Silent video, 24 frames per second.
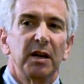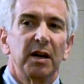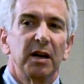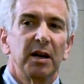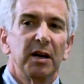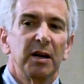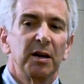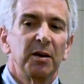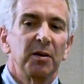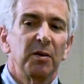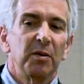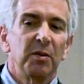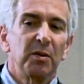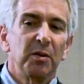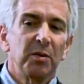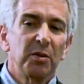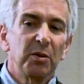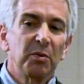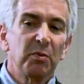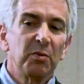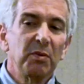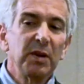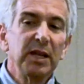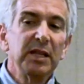the
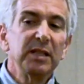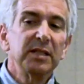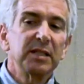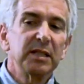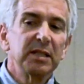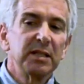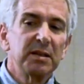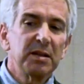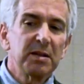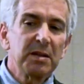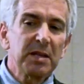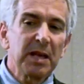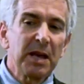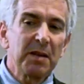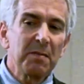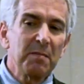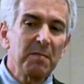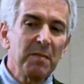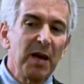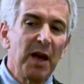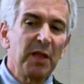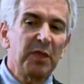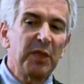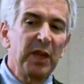reason that
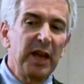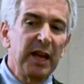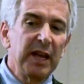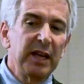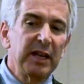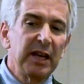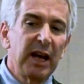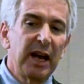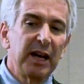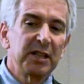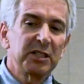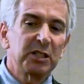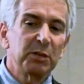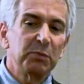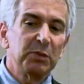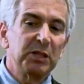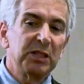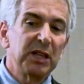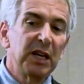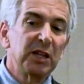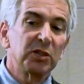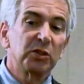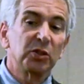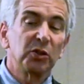methane has the
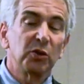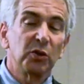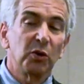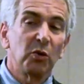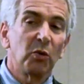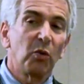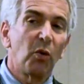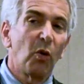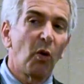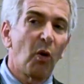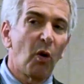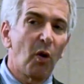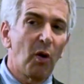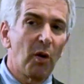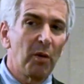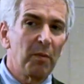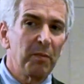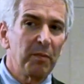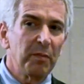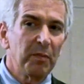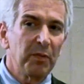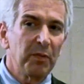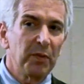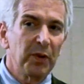potential to
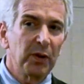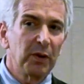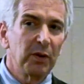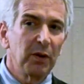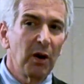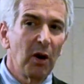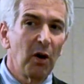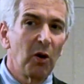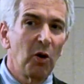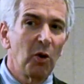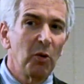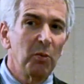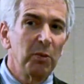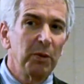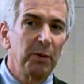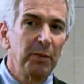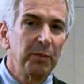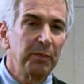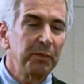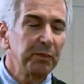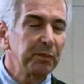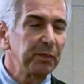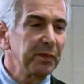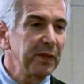warm the globe,
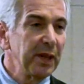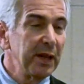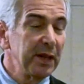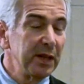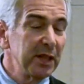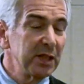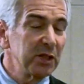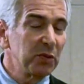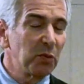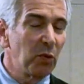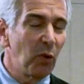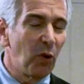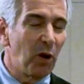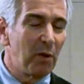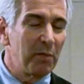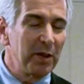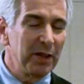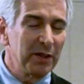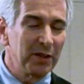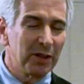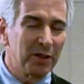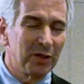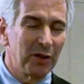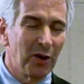and is
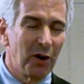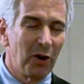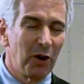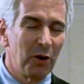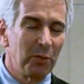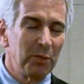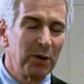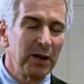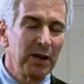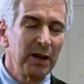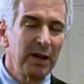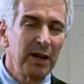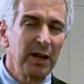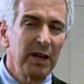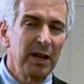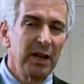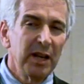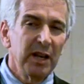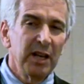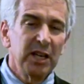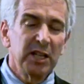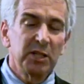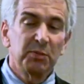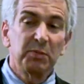warming the globe,
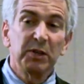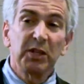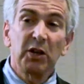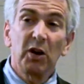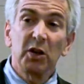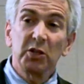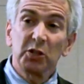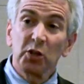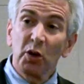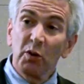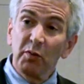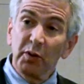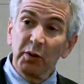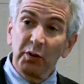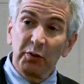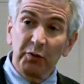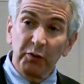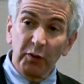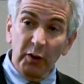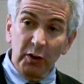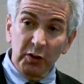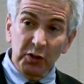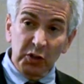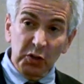is because over the
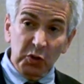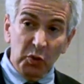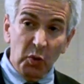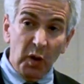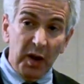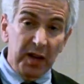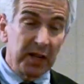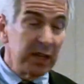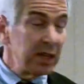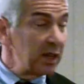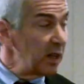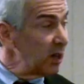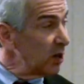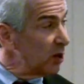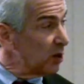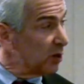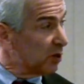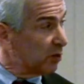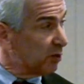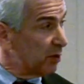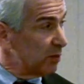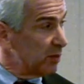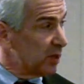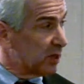first 20 years
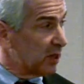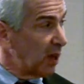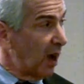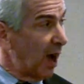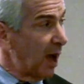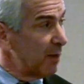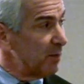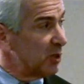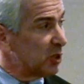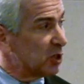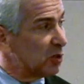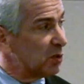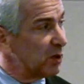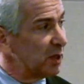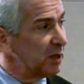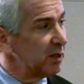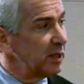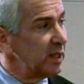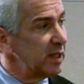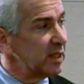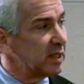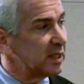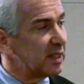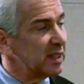from the time it's
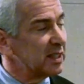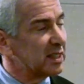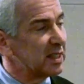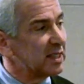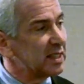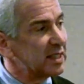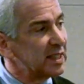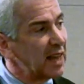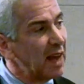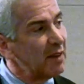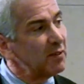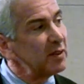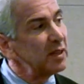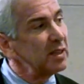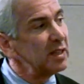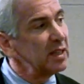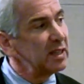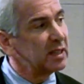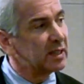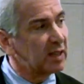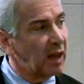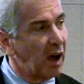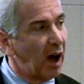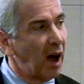released, it's
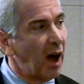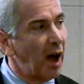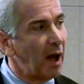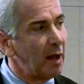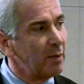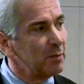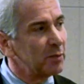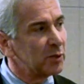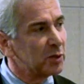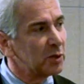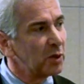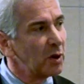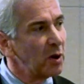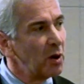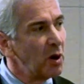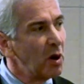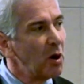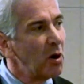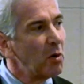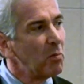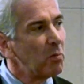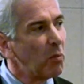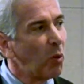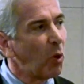70 times
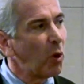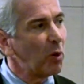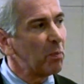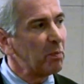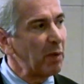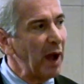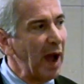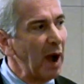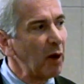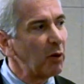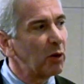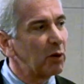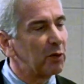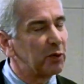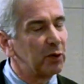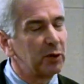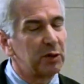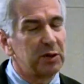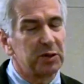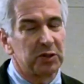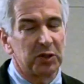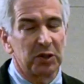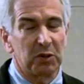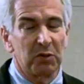more
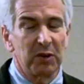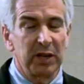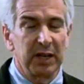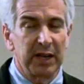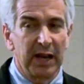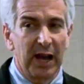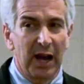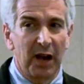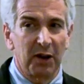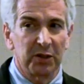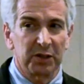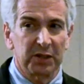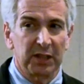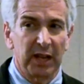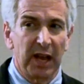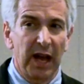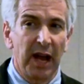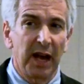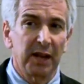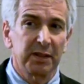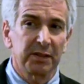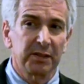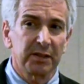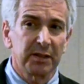powerful as a greenhouse
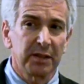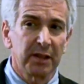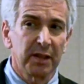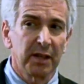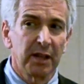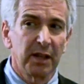gas